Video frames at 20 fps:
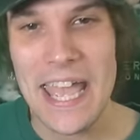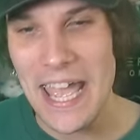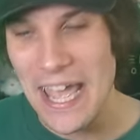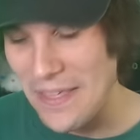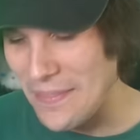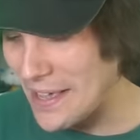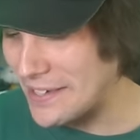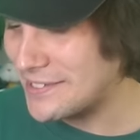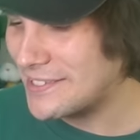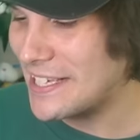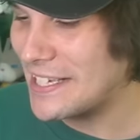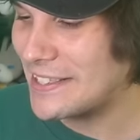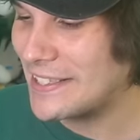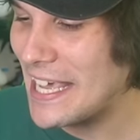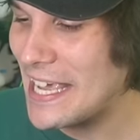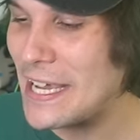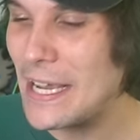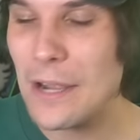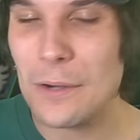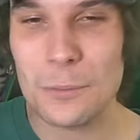and that's that
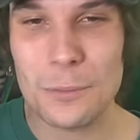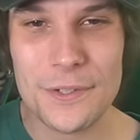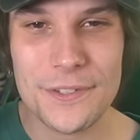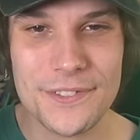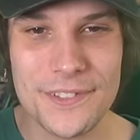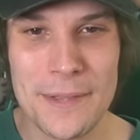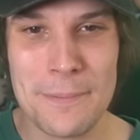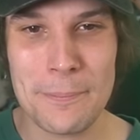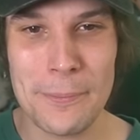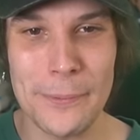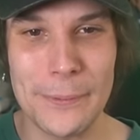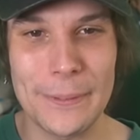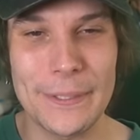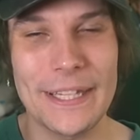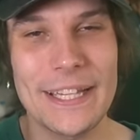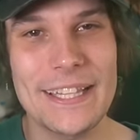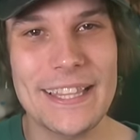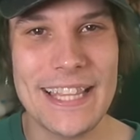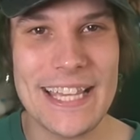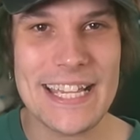they resemble
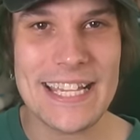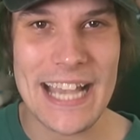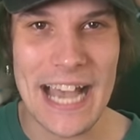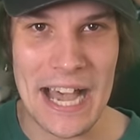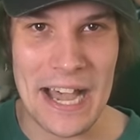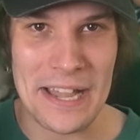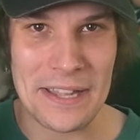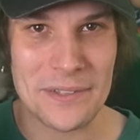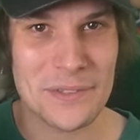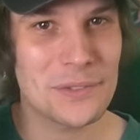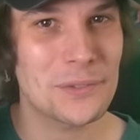the cards